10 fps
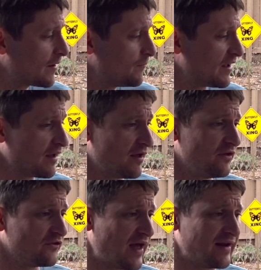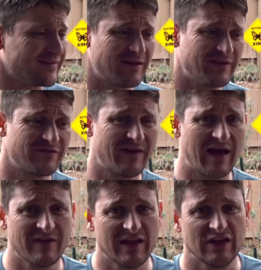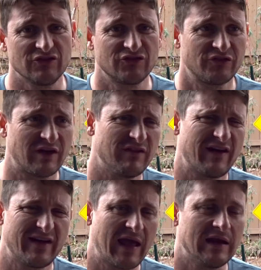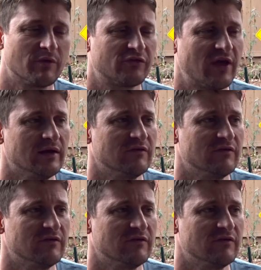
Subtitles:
because at a 75 to 80%